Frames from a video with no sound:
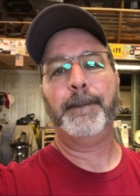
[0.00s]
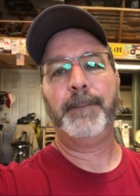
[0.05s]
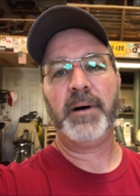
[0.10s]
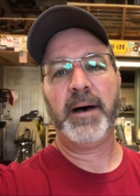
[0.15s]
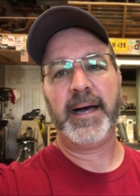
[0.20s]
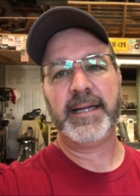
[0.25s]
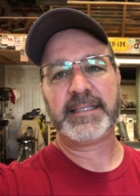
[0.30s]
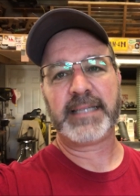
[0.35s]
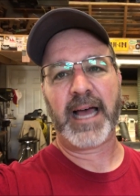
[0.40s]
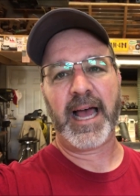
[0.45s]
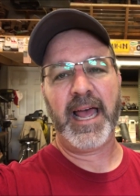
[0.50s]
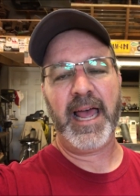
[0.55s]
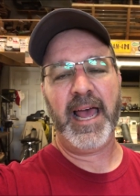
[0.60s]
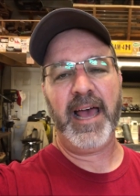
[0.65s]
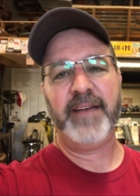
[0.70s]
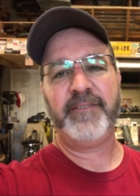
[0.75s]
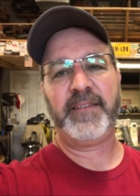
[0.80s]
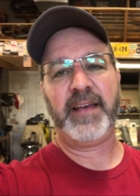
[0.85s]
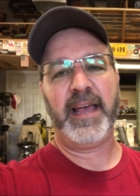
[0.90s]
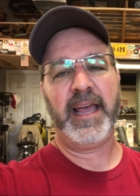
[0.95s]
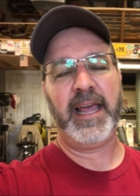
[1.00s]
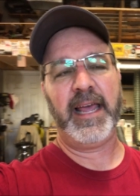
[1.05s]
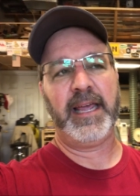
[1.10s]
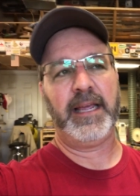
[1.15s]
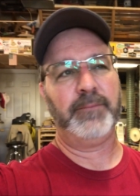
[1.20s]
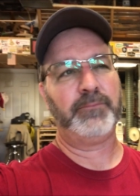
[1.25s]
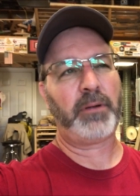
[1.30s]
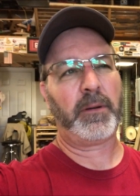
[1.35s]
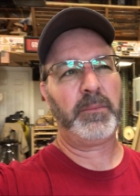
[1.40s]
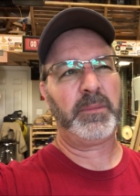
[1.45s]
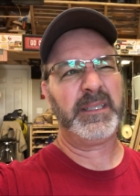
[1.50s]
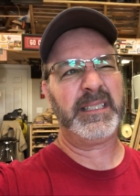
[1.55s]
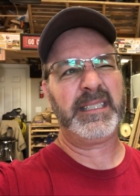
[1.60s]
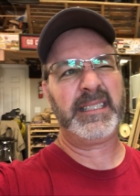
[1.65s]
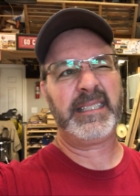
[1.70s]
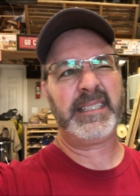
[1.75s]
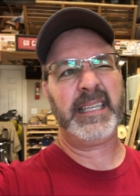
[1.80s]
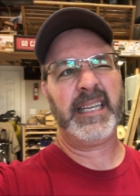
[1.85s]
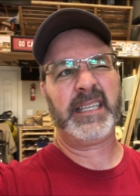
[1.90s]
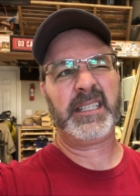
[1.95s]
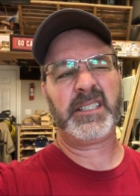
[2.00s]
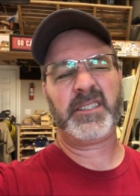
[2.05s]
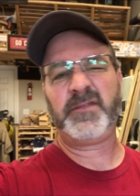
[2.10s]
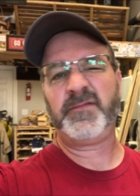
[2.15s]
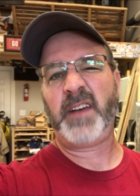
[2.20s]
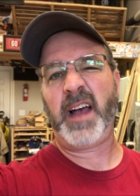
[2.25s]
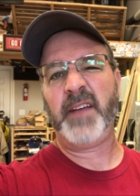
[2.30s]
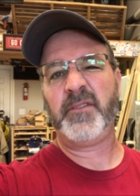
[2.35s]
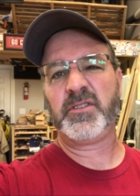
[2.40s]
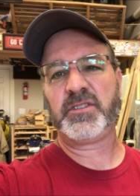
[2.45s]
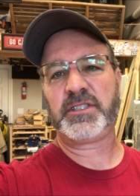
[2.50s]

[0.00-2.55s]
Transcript: But I have probably 5